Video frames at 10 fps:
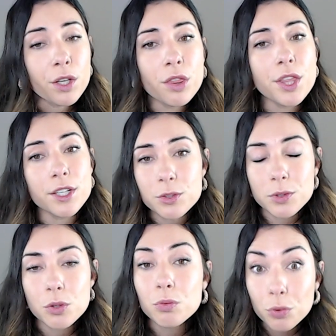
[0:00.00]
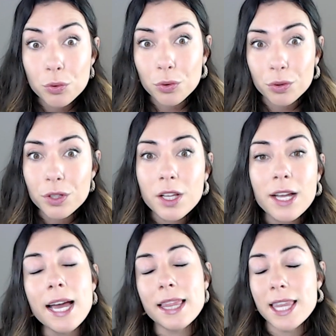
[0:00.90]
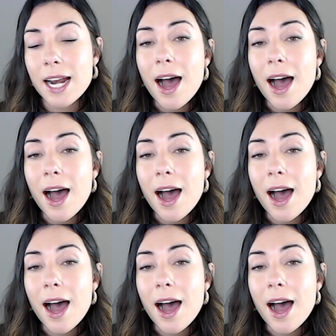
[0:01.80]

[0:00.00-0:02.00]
This was a rule that